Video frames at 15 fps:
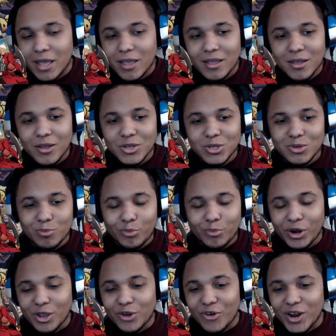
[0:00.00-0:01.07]
In the
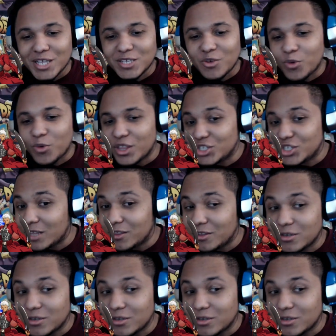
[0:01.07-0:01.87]
legend, he's a man,